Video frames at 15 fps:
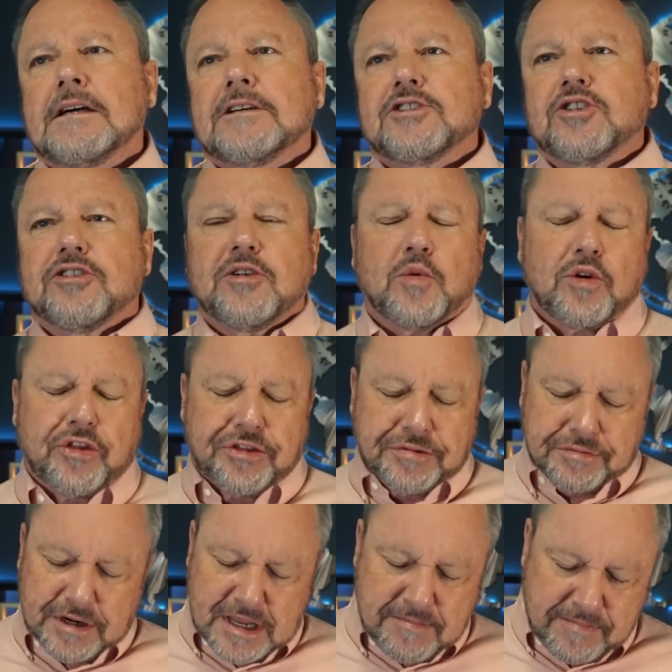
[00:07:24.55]
So there were
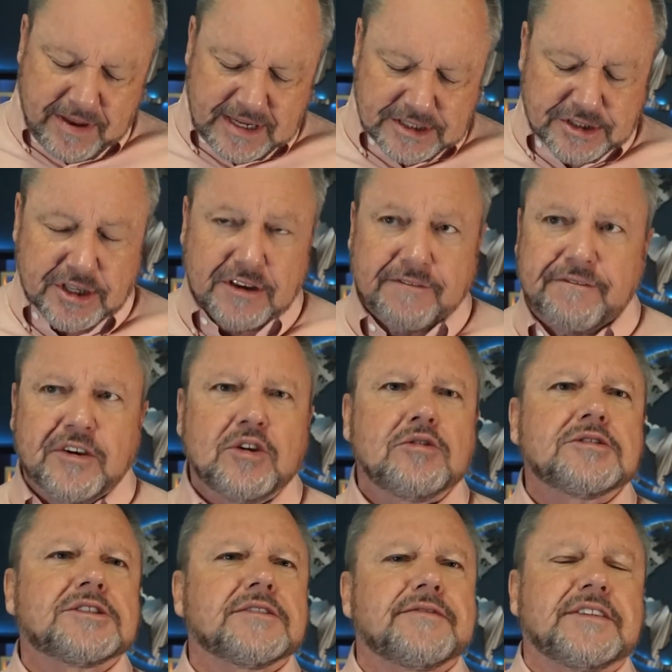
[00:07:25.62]
three basic
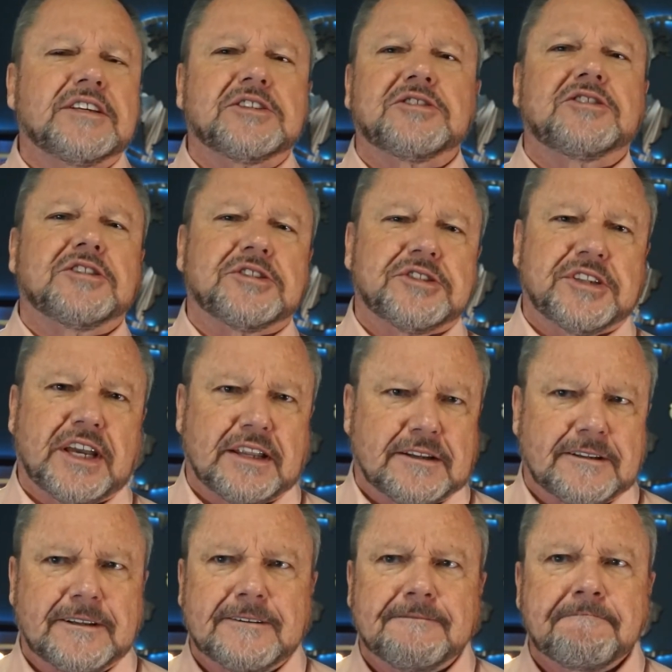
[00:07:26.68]
views of this
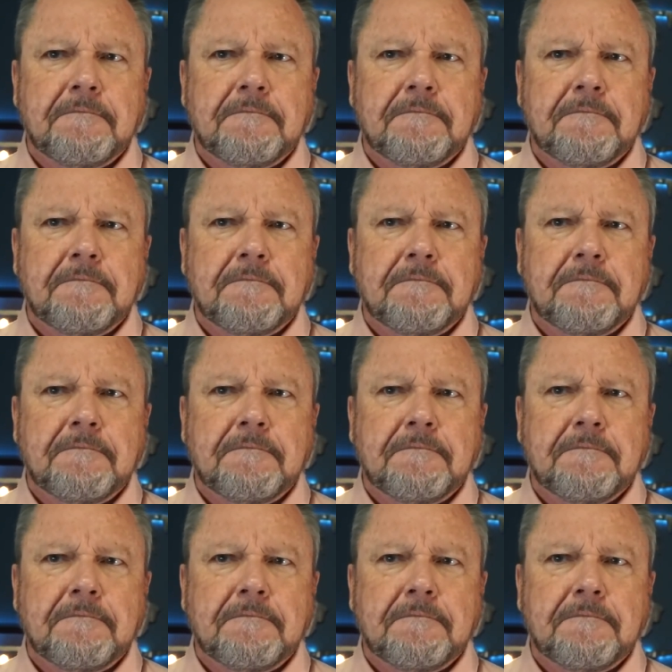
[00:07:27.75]
descent.